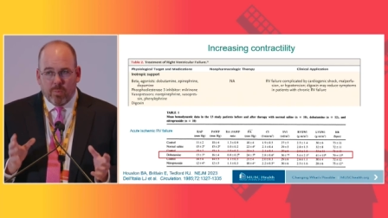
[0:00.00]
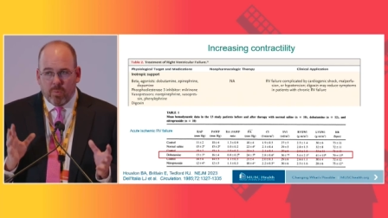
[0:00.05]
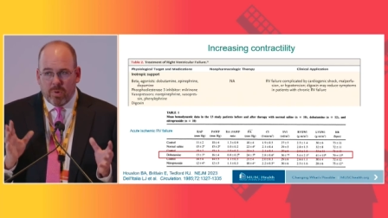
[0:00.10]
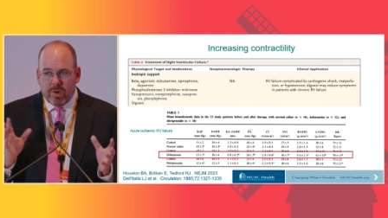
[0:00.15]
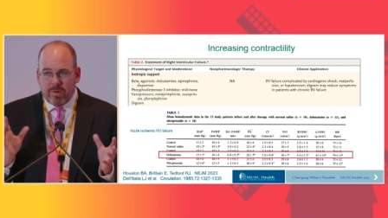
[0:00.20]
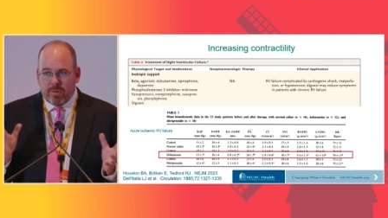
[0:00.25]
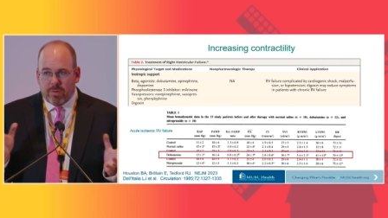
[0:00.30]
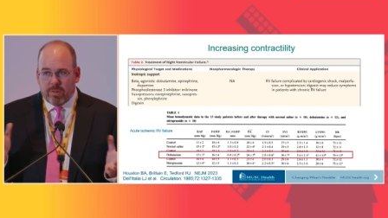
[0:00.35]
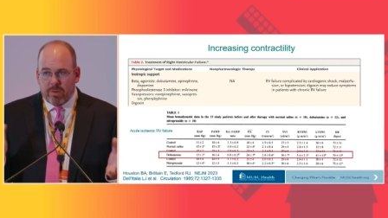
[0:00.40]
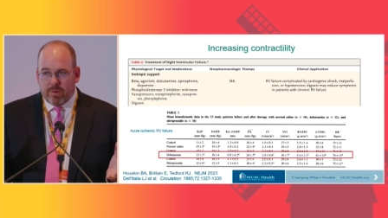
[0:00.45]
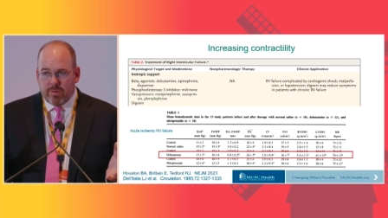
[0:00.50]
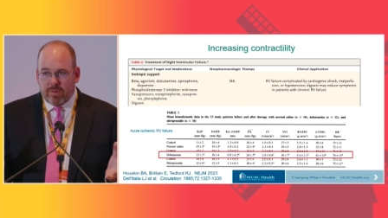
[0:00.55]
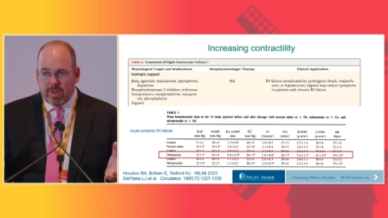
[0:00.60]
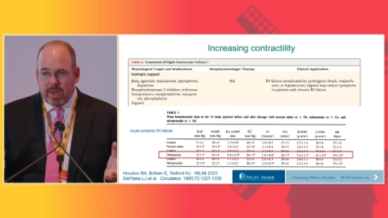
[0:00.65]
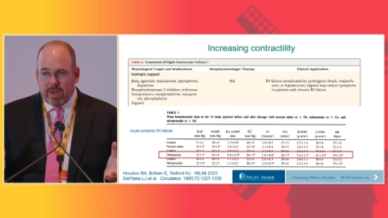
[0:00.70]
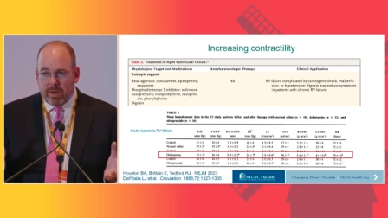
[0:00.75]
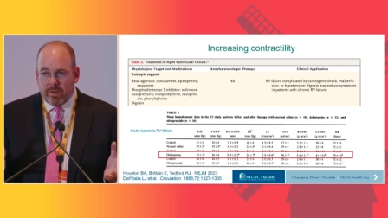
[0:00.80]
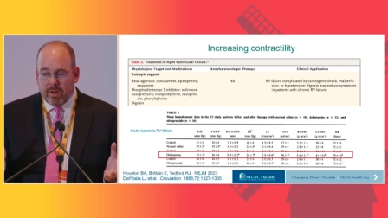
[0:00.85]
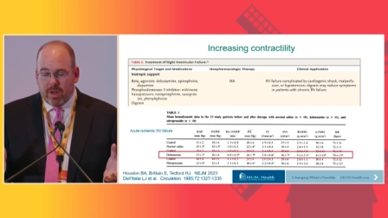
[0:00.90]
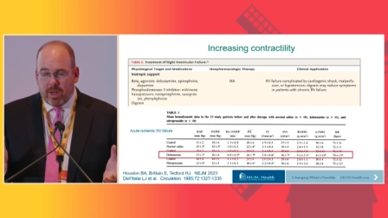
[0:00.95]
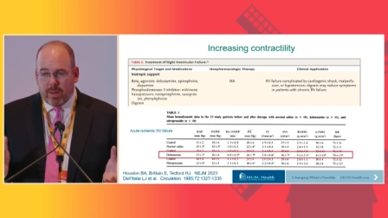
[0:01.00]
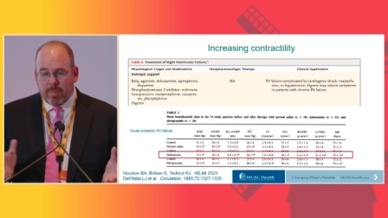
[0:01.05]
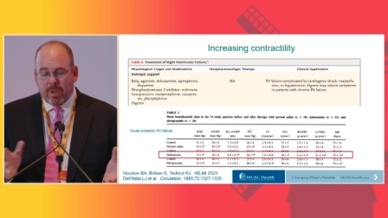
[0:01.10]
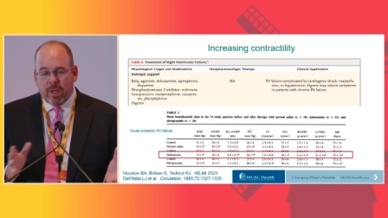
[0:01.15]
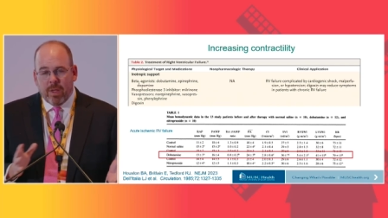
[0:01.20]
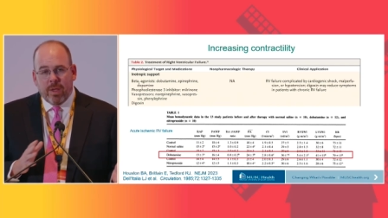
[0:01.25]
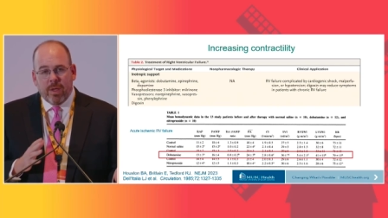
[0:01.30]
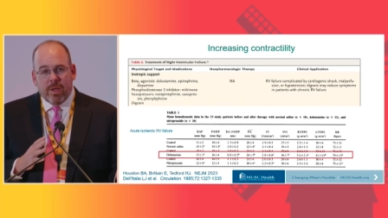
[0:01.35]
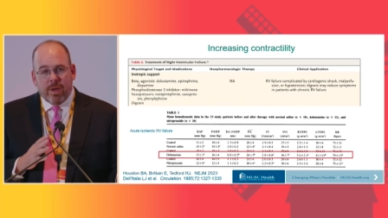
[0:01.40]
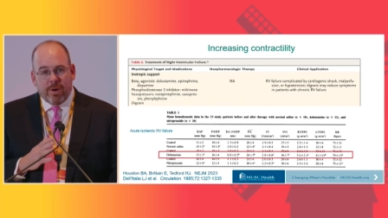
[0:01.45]
Once they're tanked up,
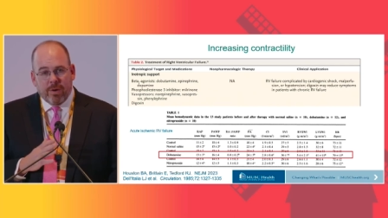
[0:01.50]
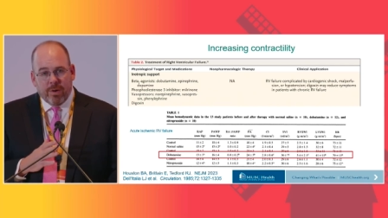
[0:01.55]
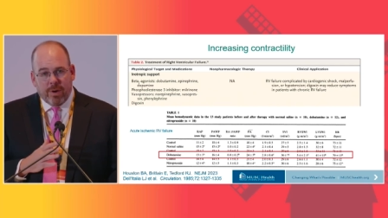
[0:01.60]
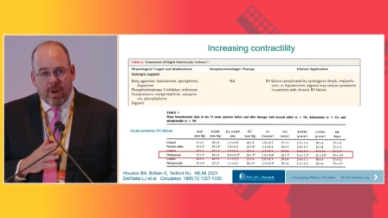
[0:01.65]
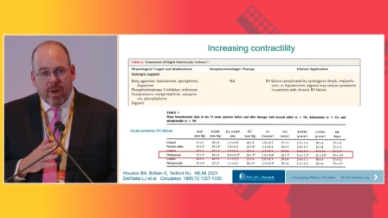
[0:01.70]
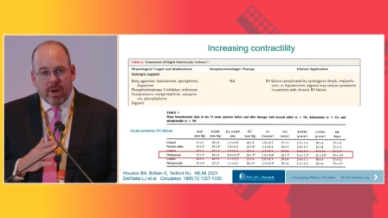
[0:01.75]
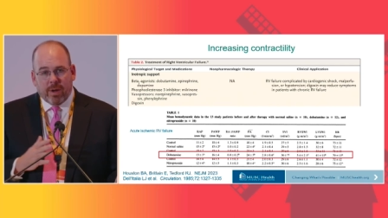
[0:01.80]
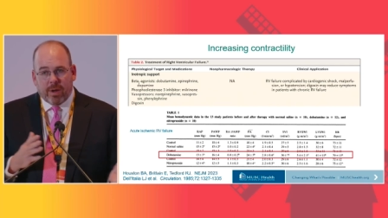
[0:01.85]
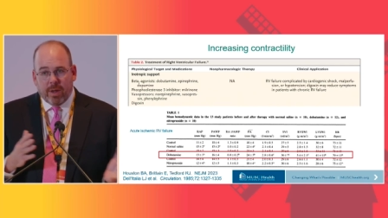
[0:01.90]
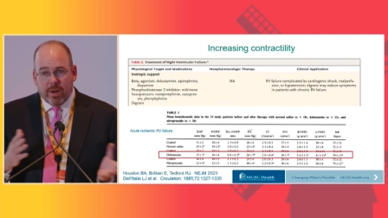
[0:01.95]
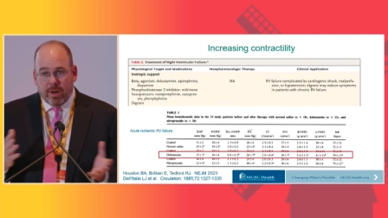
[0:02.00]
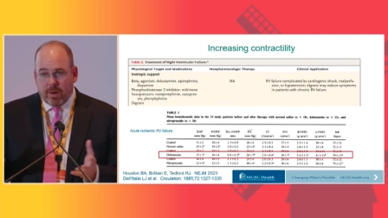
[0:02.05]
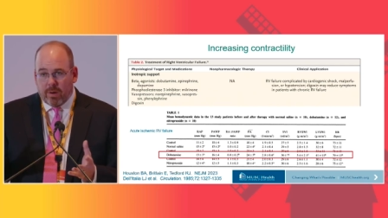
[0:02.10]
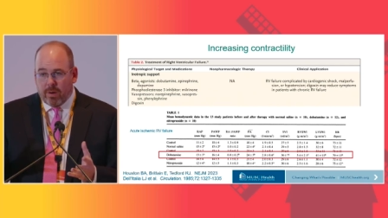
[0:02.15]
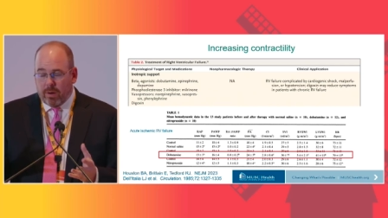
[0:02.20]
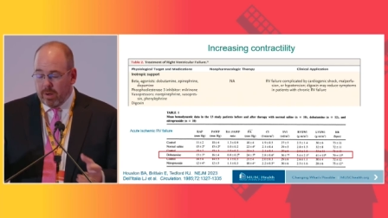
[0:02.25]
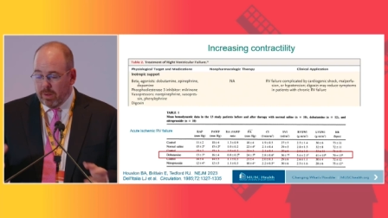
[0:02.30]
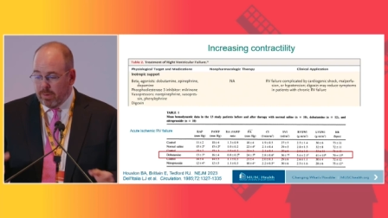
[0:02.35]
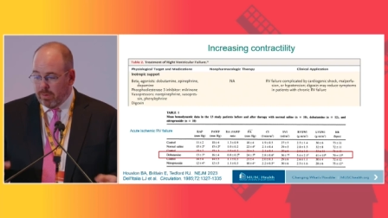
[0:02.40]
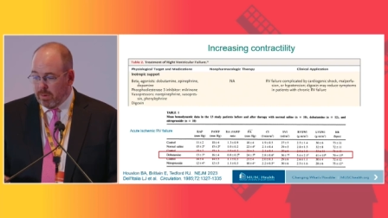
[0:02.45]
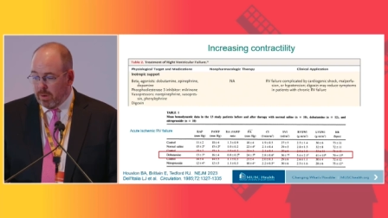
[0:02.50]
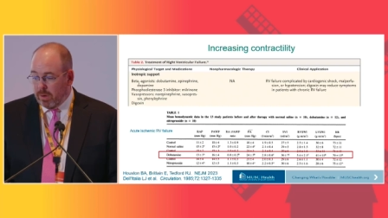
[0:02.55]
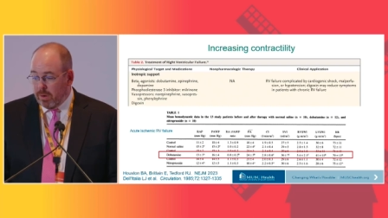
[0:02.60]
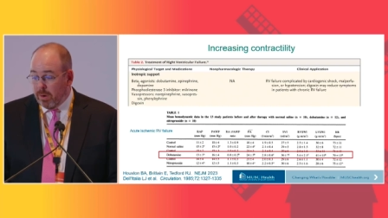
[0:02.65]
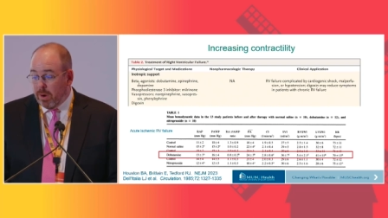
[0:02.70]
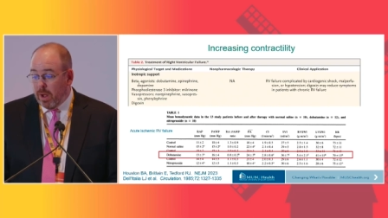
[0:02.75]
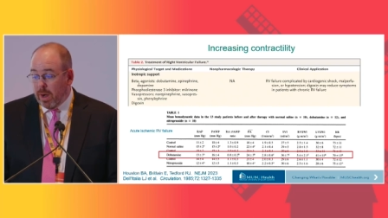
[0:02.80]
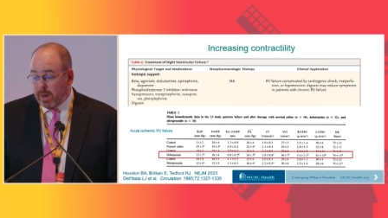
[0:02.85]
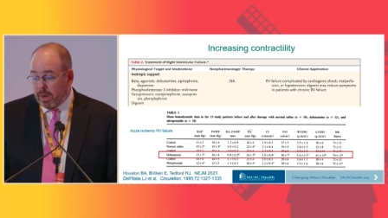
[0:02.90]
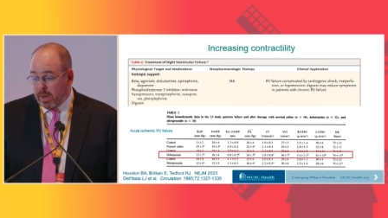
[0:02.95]
you're not going to cause,
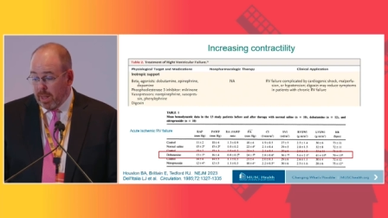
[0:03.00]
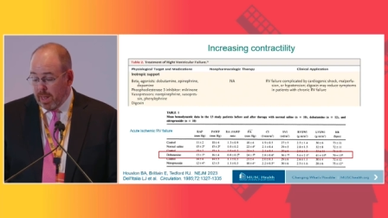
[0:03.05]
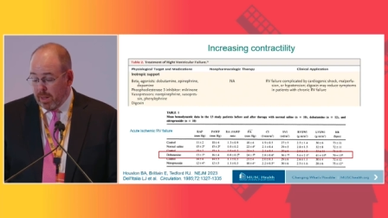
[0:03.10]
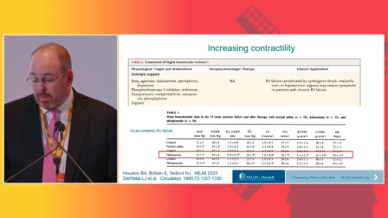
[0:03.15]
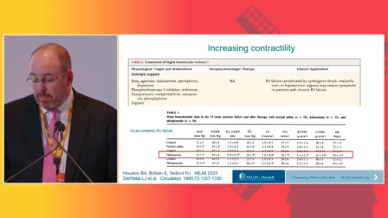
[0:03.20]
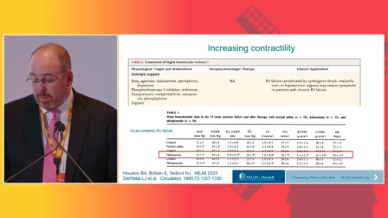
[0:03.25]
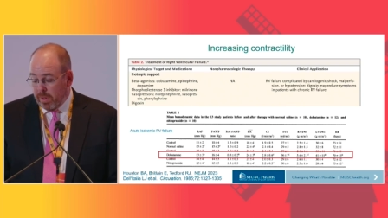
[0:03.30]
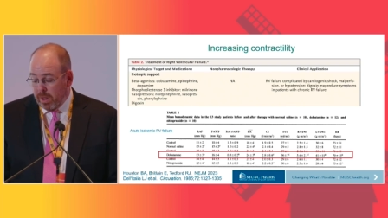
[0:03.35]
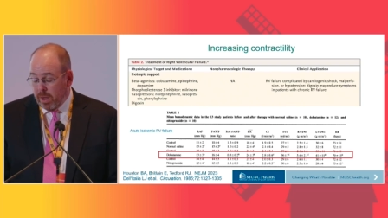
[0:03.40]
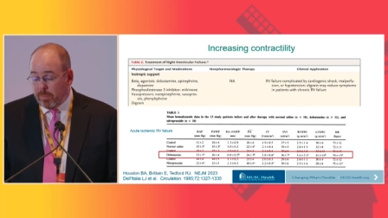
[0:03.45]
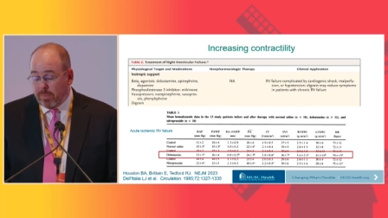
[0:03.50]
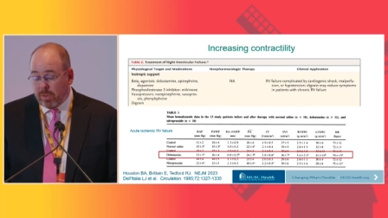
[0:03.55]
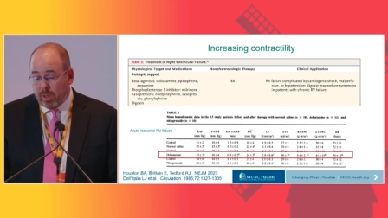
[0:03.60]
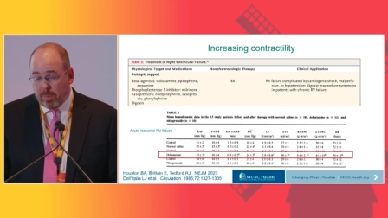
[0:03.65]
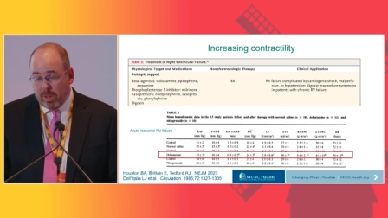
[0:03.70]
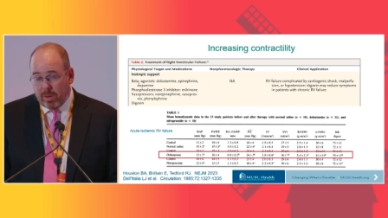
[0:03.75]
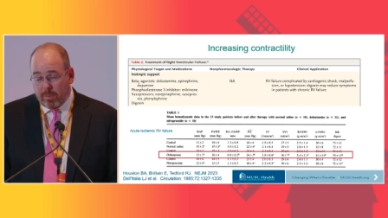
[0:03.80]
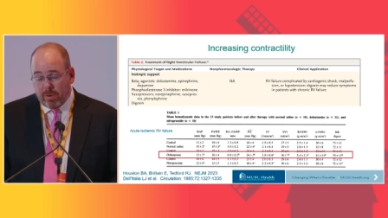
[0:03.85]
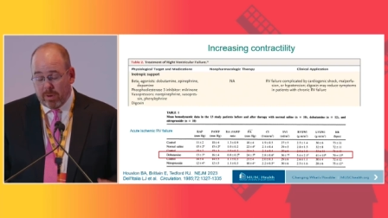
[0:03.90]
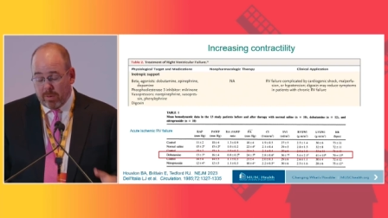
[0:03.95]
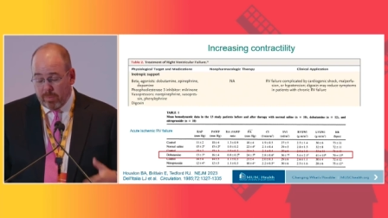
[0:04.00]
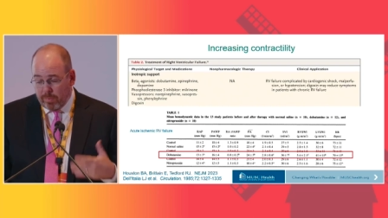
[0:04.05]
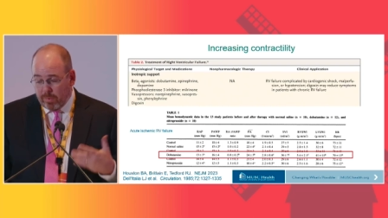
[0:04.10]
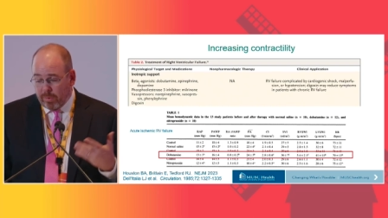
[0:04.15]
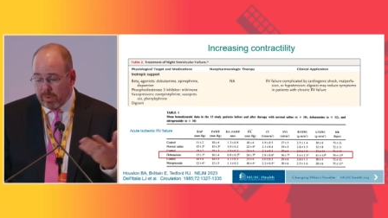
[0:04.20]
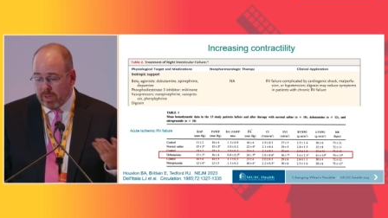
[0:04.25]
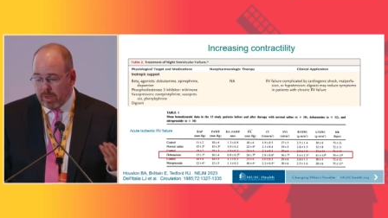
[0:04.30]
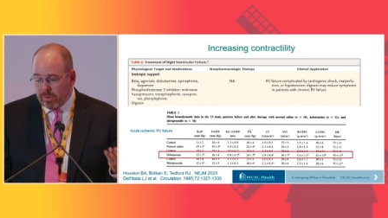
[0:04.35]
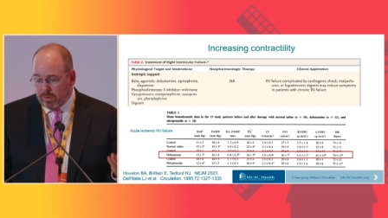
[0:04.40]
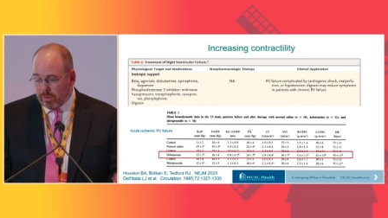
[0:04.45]
you're not going to have help them, and you
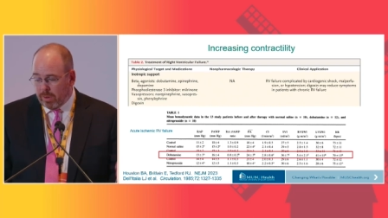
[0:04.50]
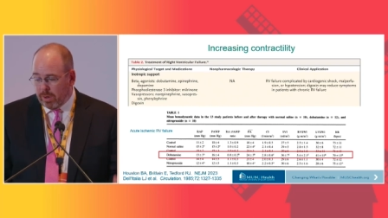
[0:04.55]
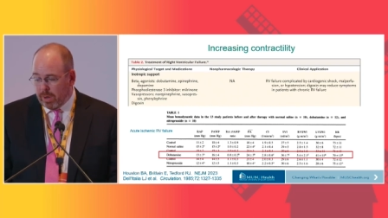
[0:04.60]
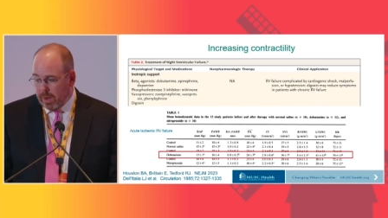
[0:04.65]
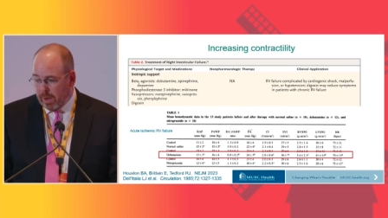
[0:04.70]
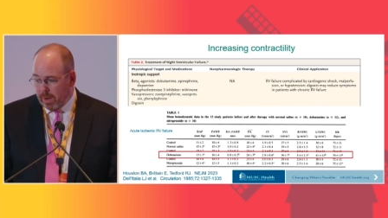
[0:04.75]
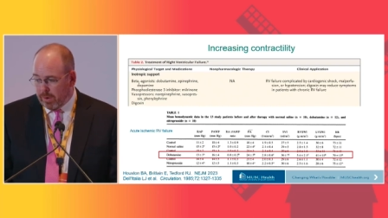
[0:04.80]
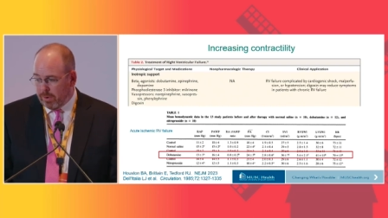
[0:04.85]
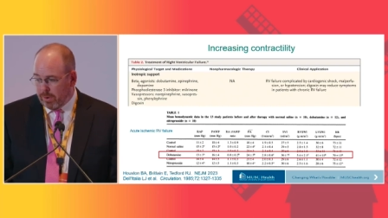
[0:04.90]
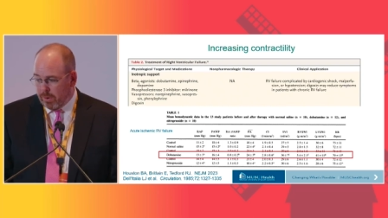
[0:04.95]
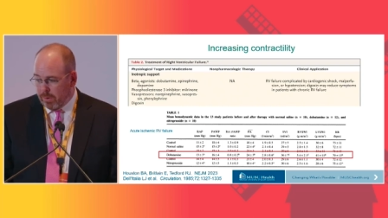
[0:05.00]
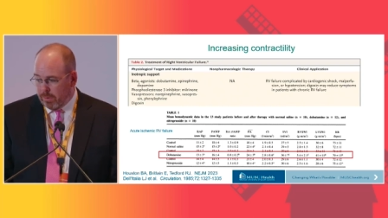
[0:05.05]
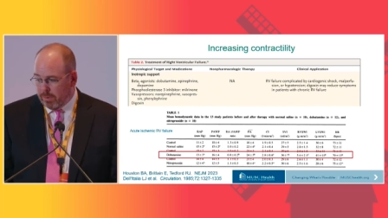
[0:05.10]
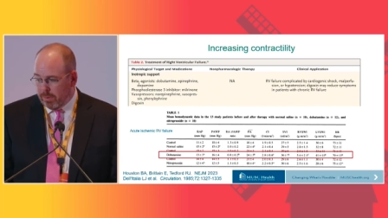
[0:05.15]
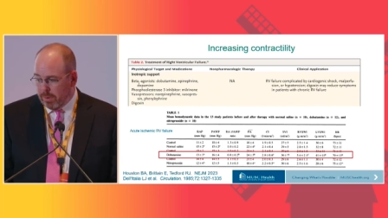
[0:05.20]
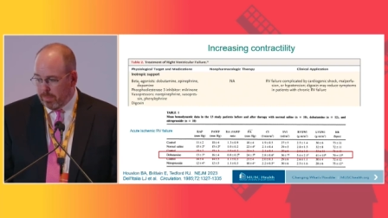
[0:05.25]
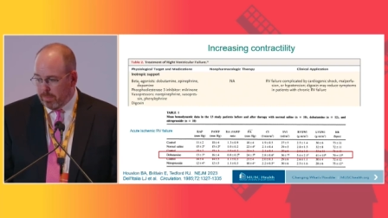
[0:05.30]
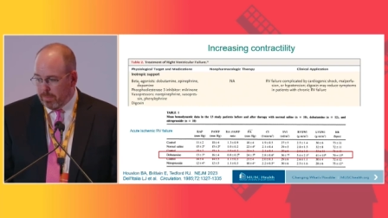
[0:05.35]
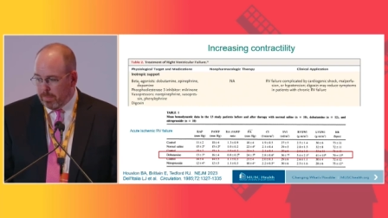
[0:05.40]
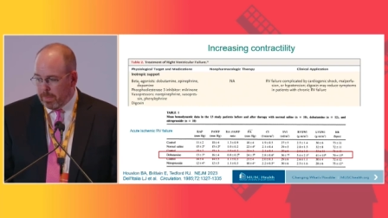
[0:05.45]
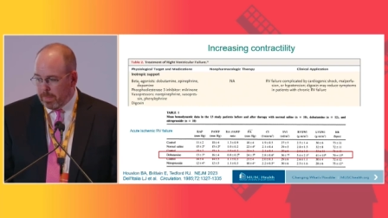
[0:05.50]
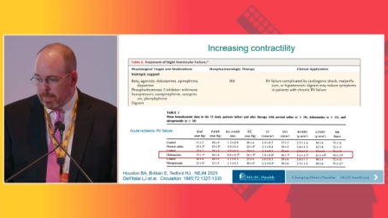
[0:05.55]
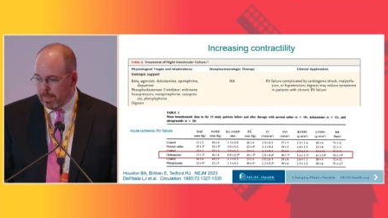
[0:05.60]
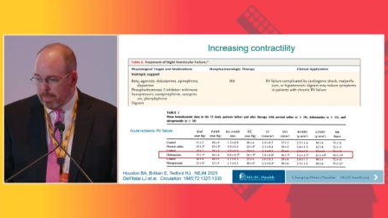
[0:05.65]
potentially could actually hurt them.